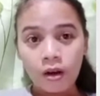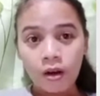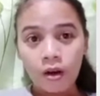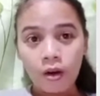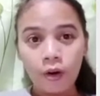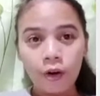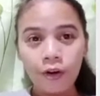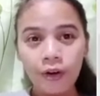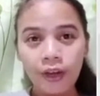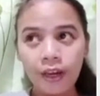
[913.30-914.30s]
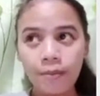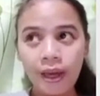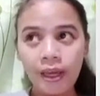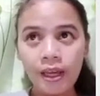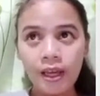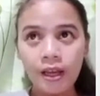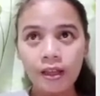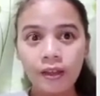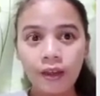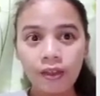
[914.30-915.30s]
or in
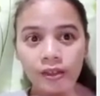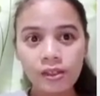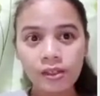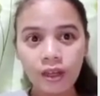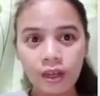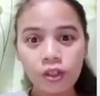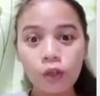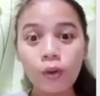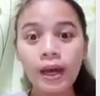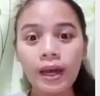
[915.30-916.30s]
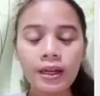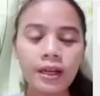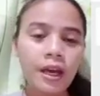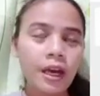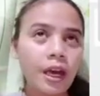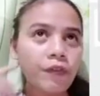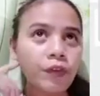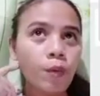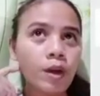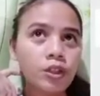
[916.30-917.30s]
this case, you can, if you
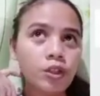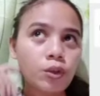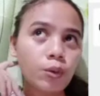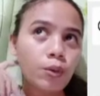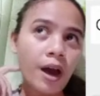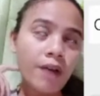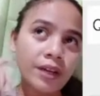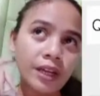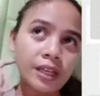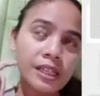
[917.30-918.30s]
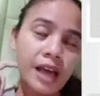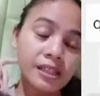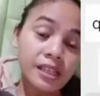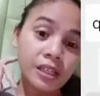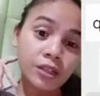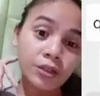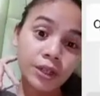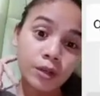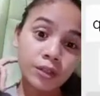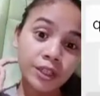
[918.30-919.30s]
want to have an easy access in their
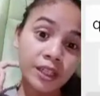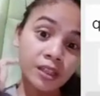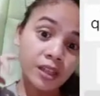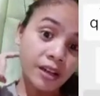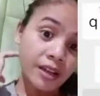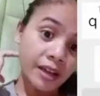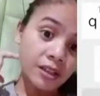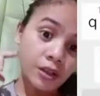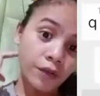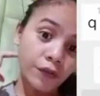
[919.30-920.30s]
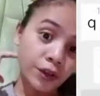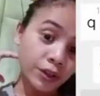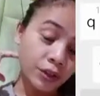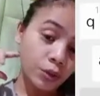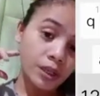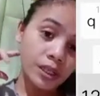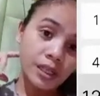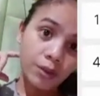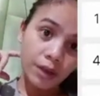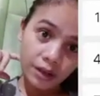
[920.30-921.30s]
attendance of your students
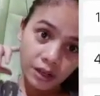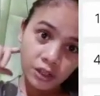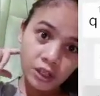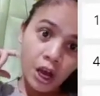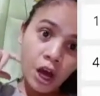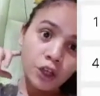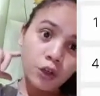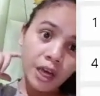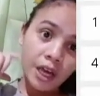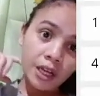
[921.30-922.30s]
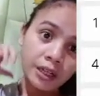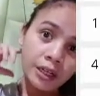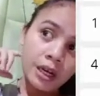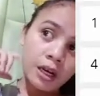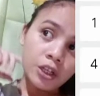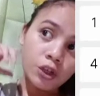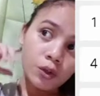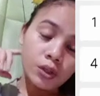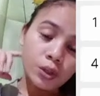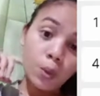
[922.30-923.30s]
attendance, you can
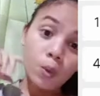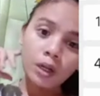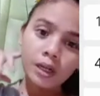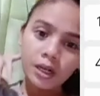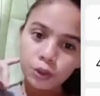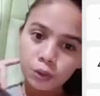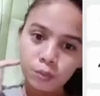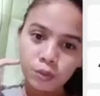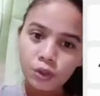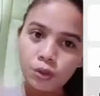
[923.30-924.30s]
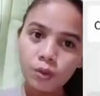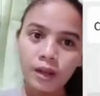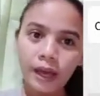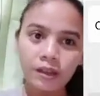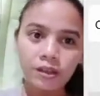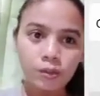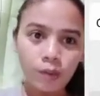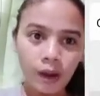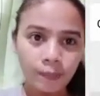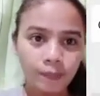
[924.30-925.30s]
use Google Classroom too, like this
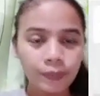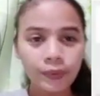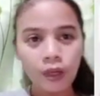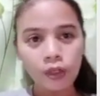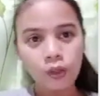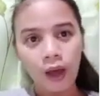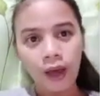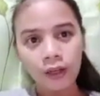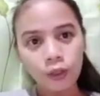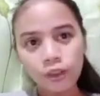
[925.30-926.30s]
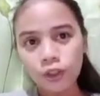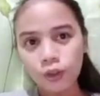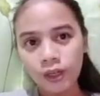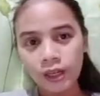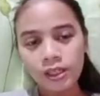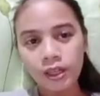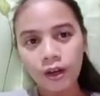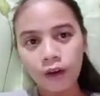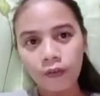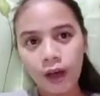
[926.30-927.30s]
one. So in question, instead of